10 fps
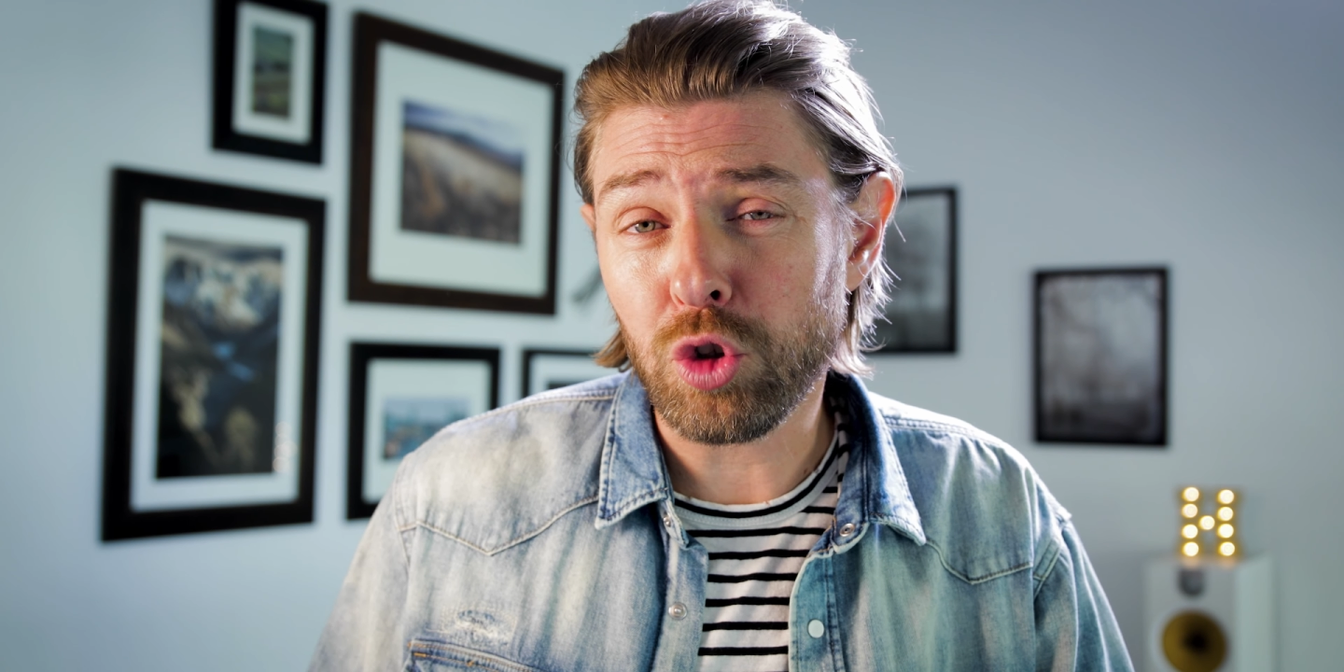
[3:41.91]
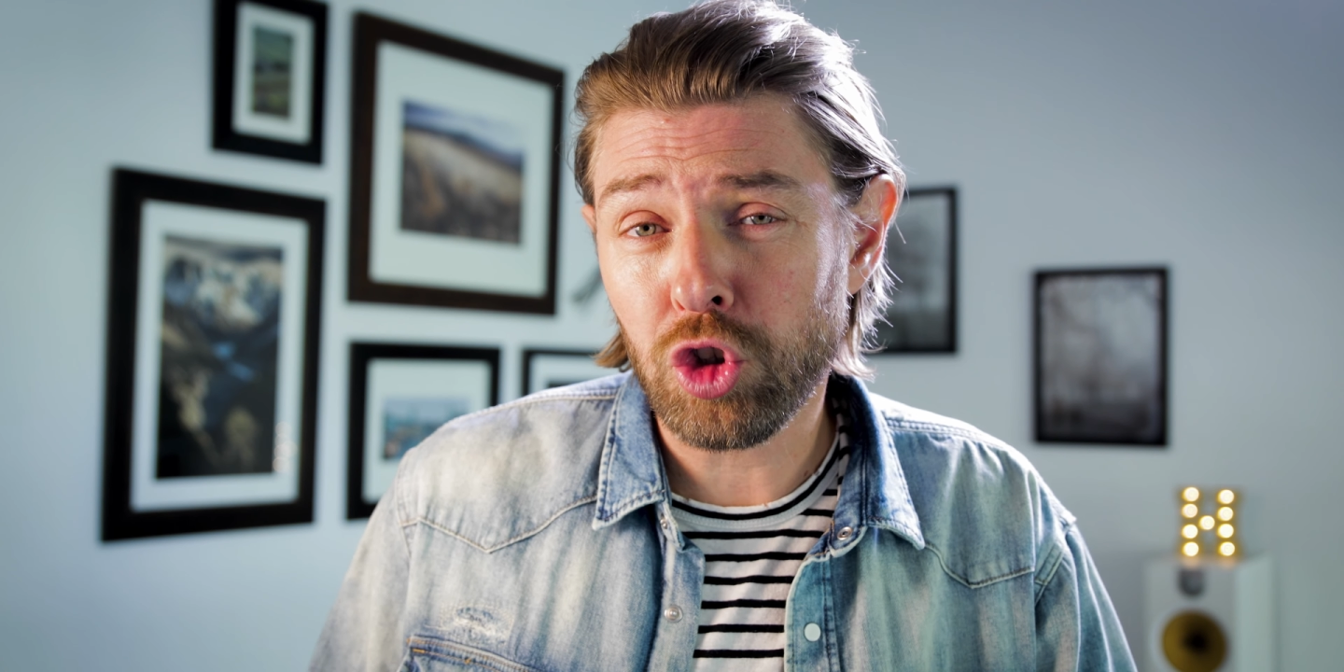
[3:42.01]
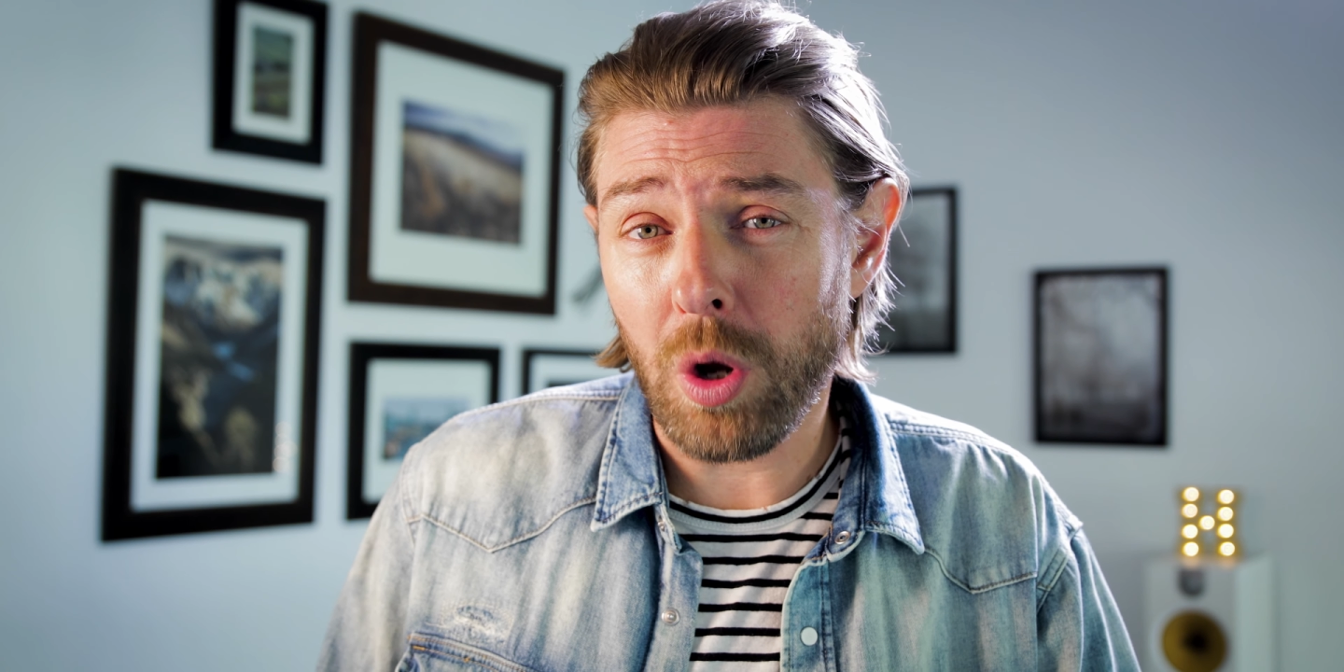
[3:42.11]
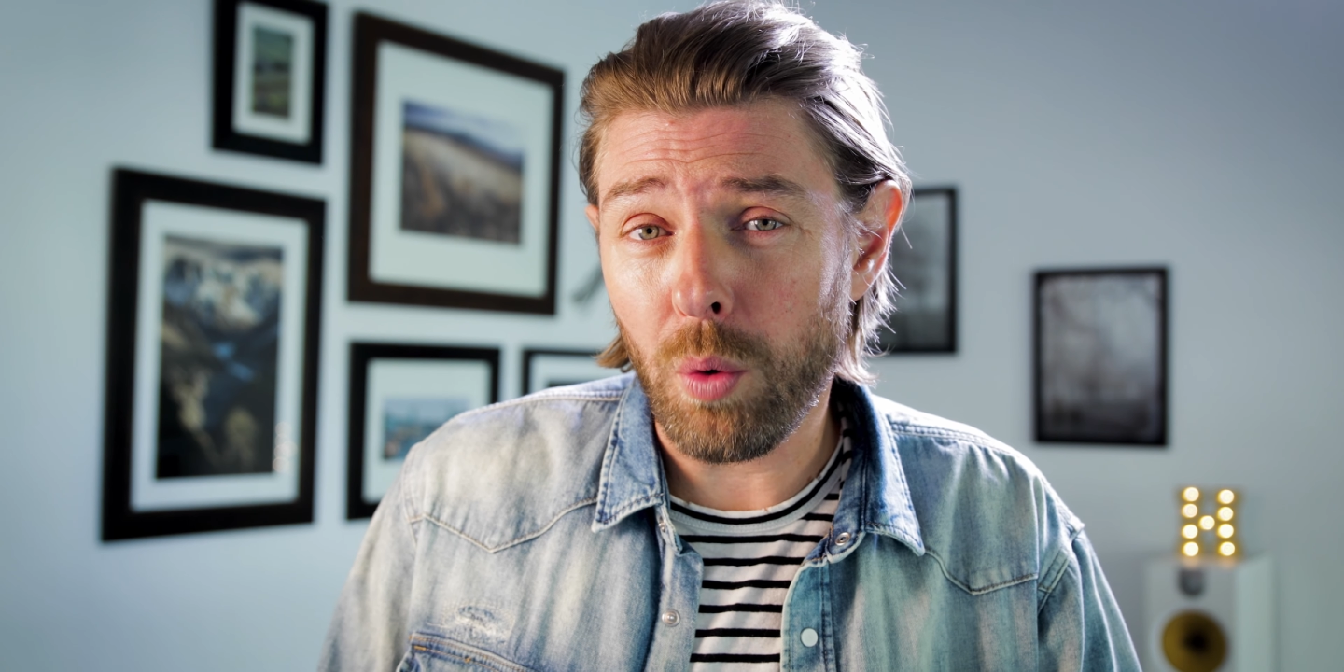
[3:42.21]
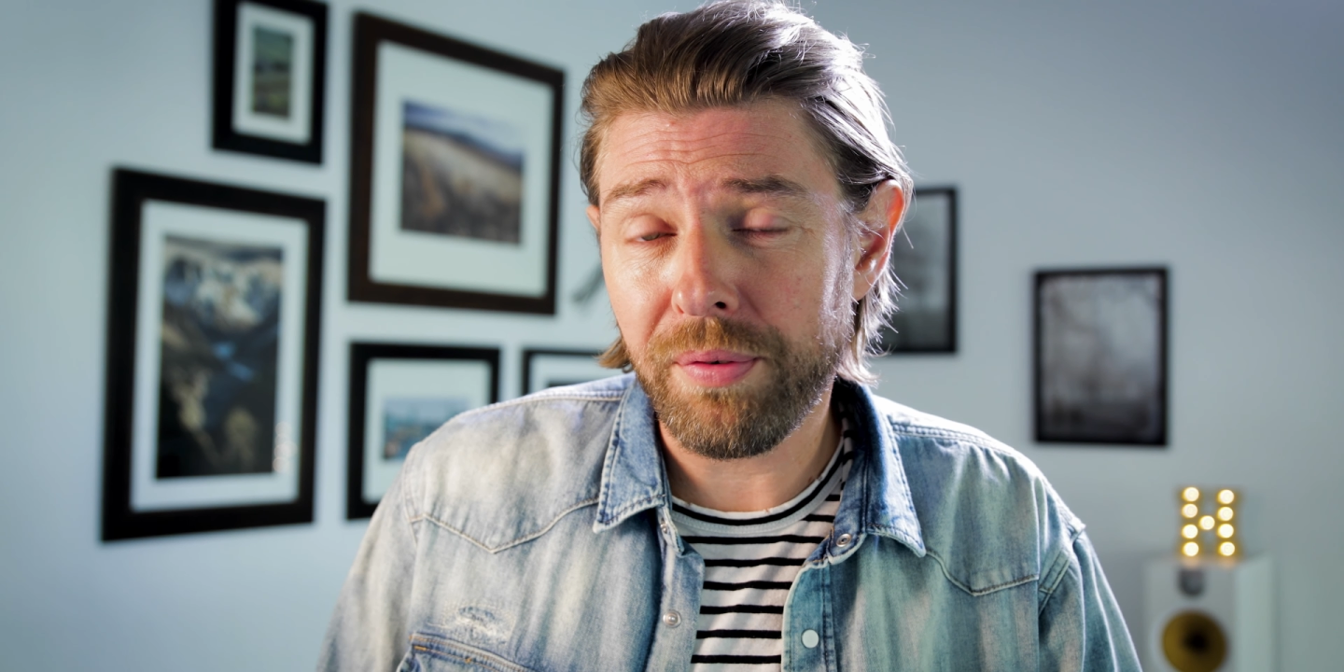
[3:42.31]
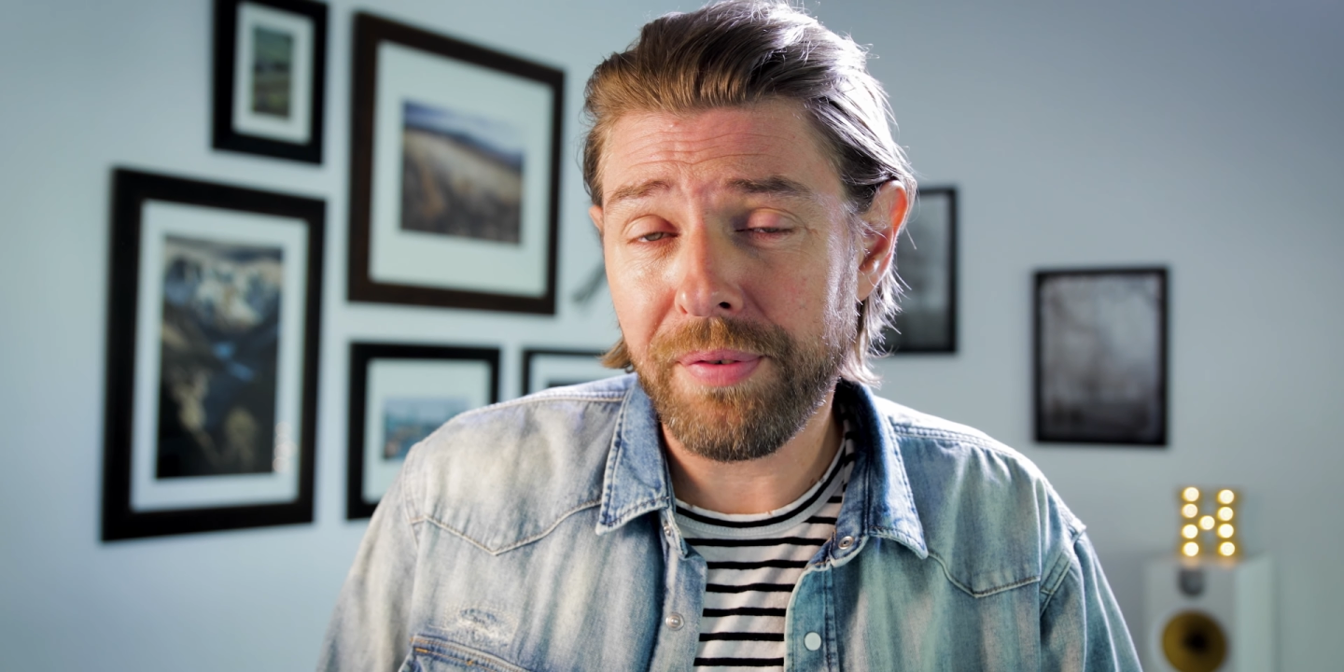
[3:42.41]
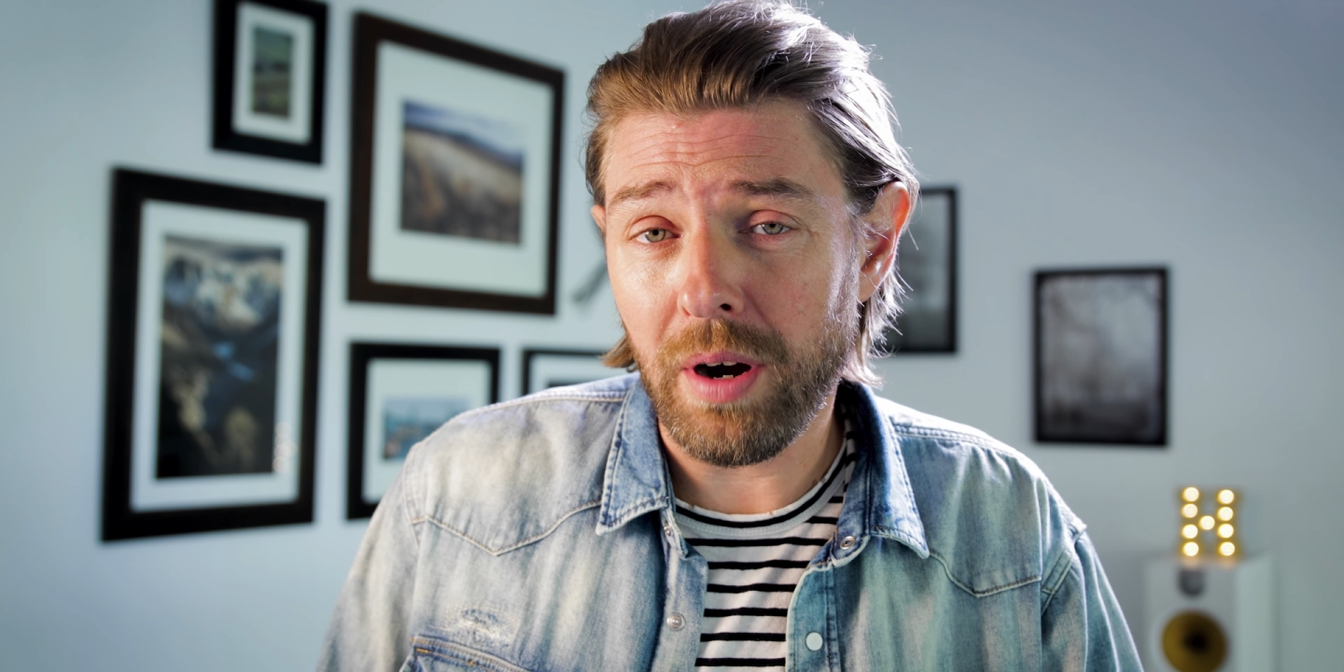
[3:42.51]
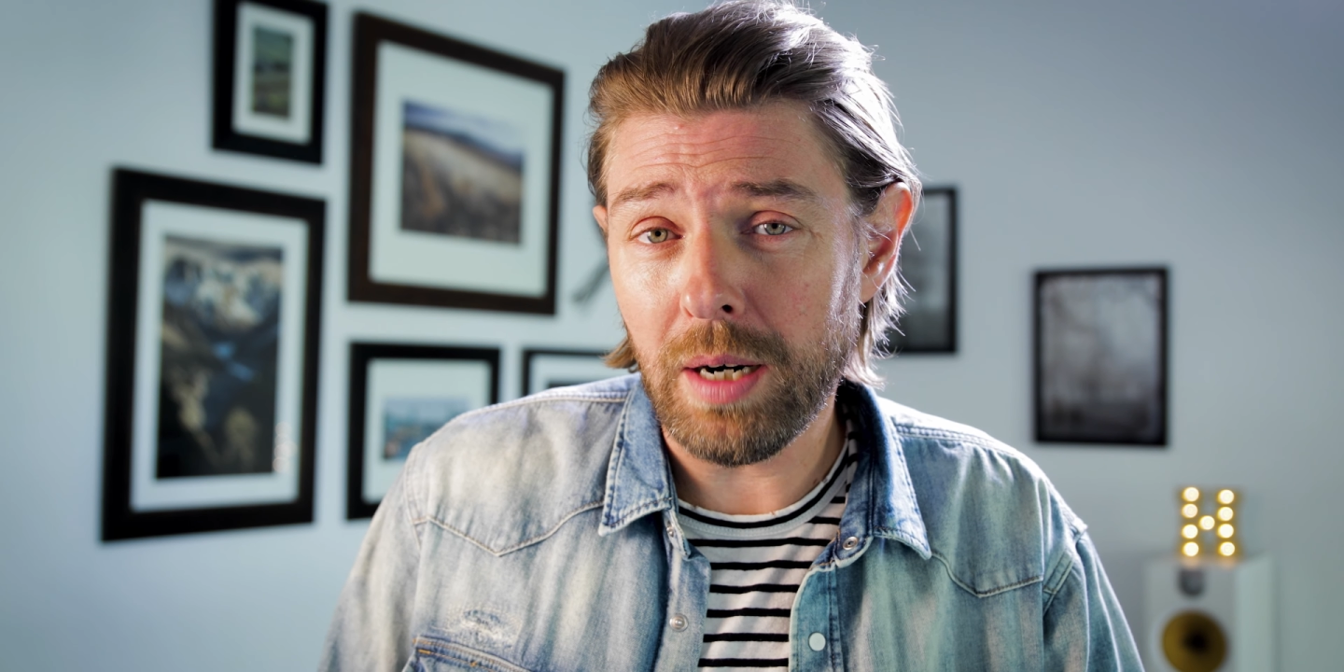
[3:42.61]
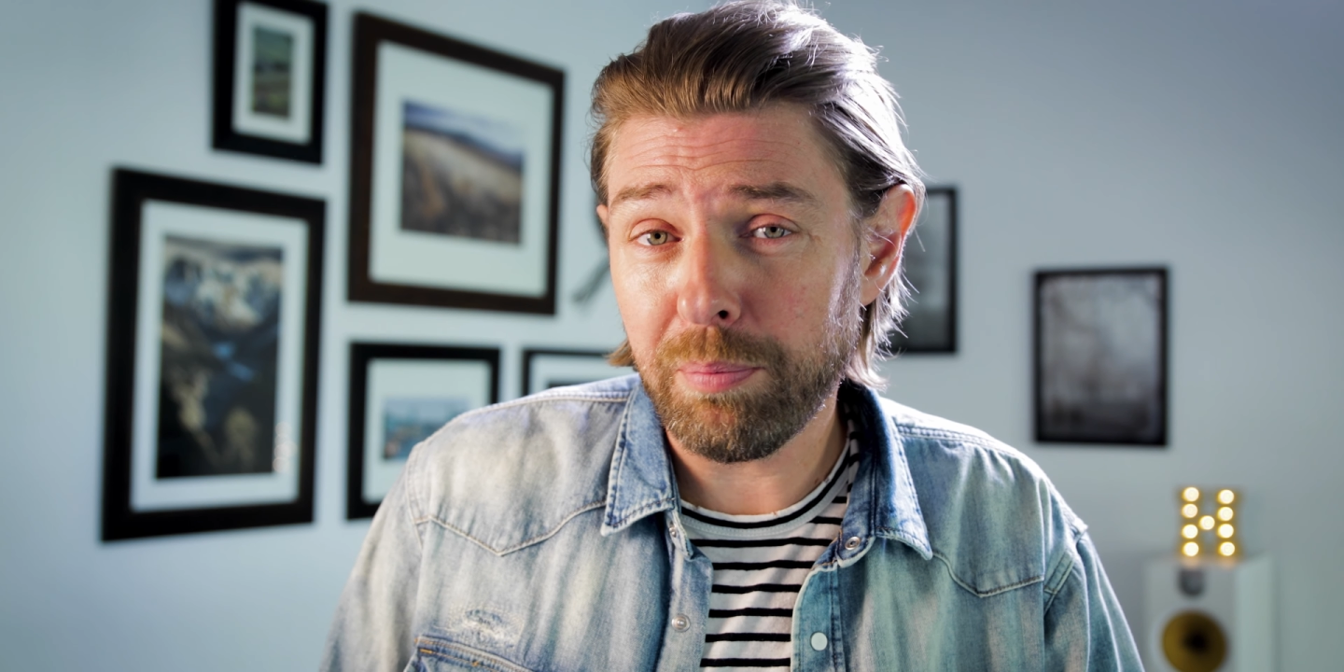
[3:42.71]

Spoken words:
so far,